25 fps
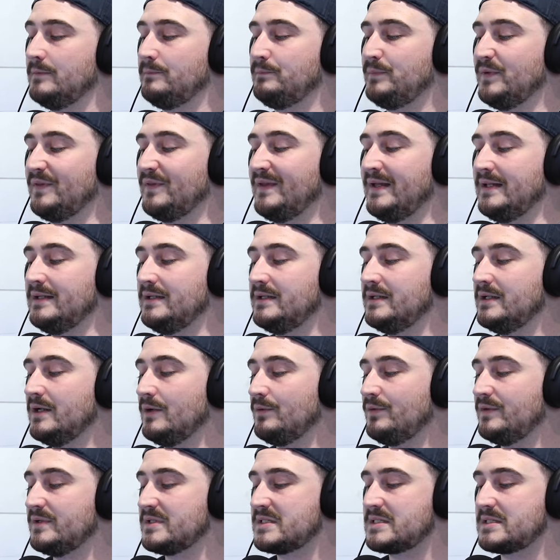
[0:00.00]
But then,
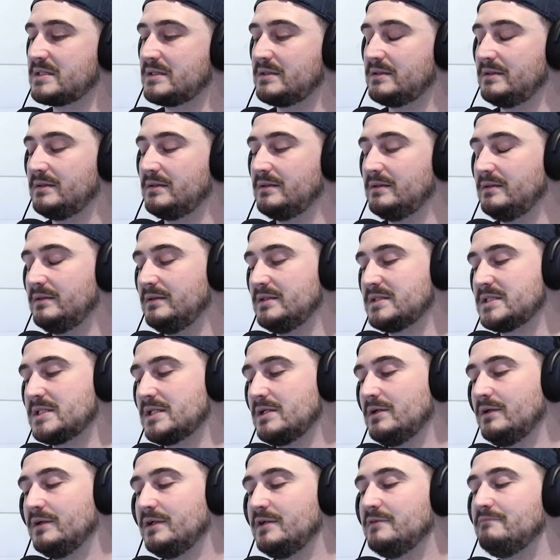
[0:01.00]
there's the
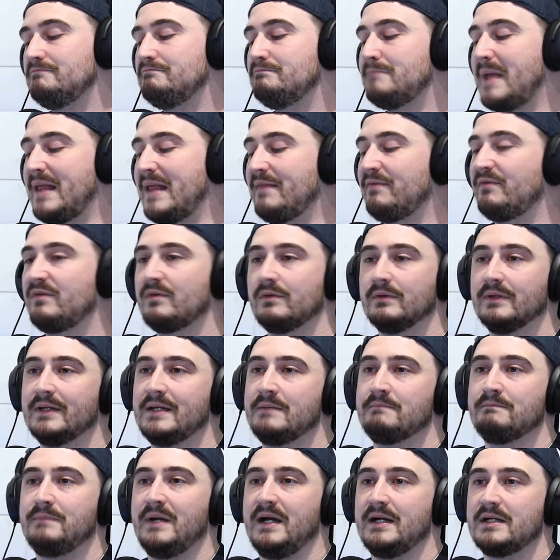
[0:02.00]
kind of mental
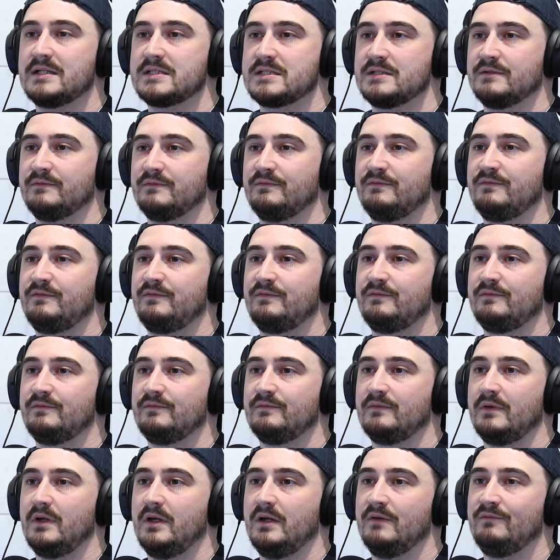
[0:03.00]
impacts of
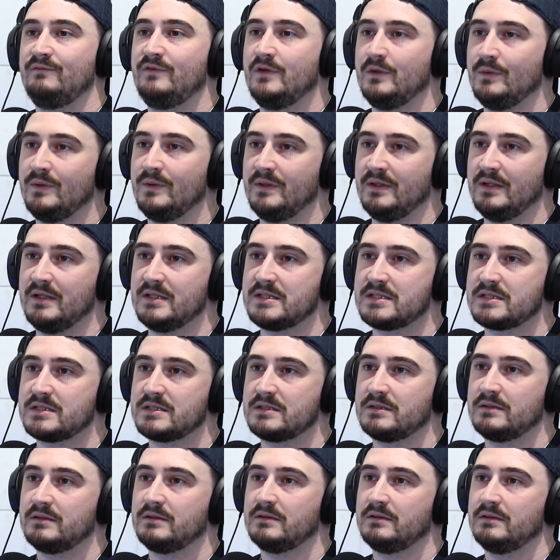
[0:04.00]
doing
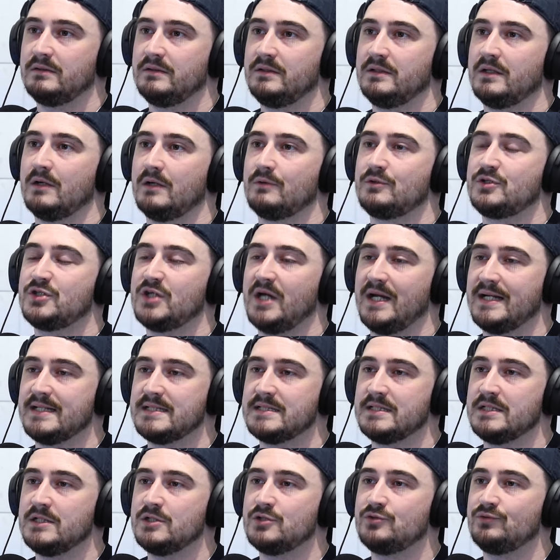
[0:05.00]
this,
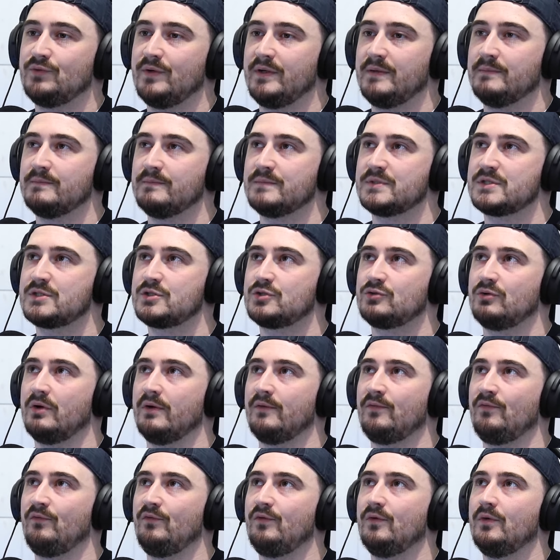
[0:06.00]
chasing your dreams,
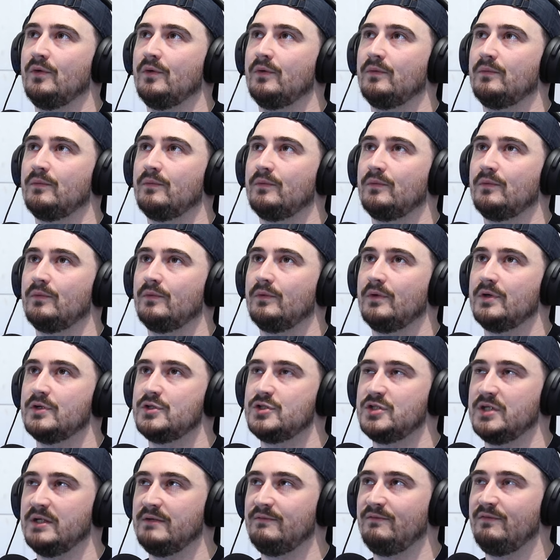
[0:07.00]
trying to
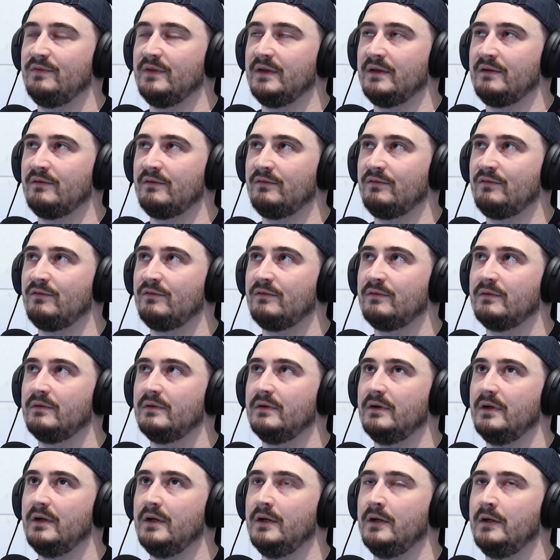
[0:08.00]
achieve things.
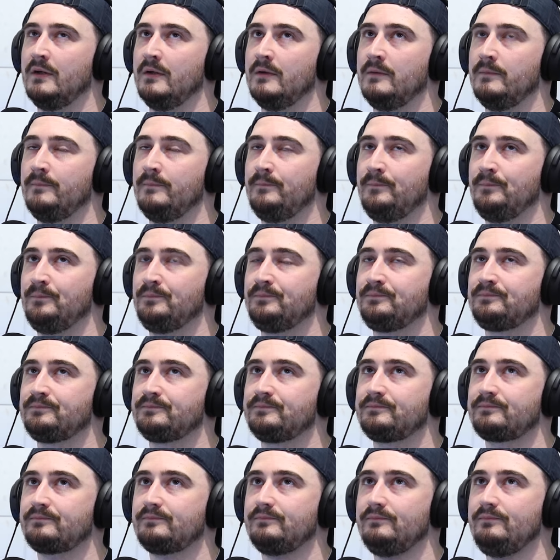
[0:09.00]

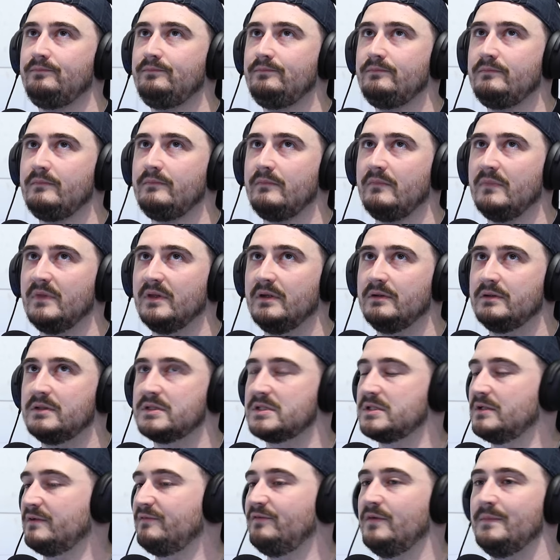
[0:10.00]

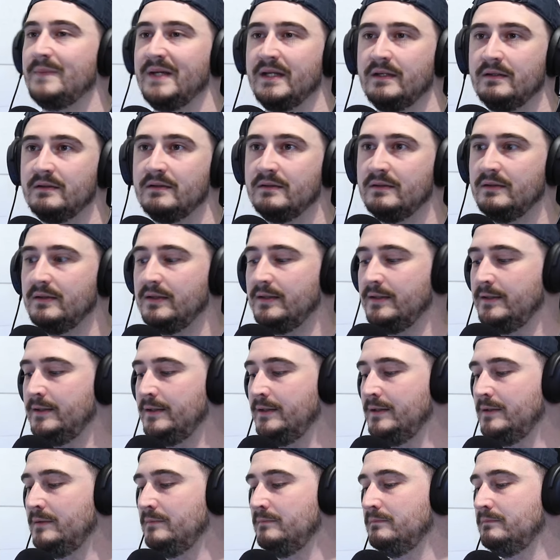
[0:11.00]
Because like for me,
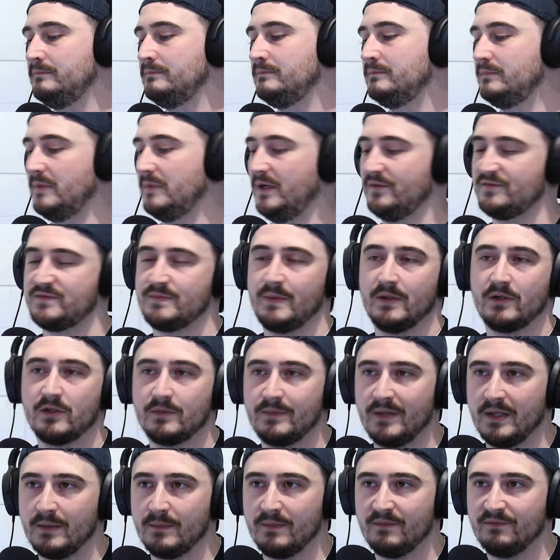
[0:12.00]
I've spoken
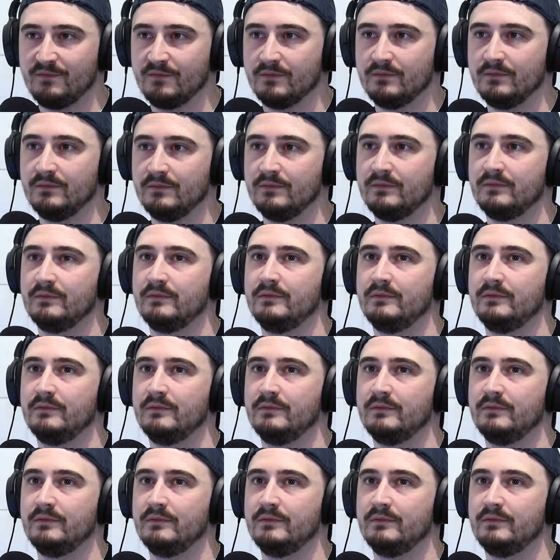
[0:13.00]
about it before.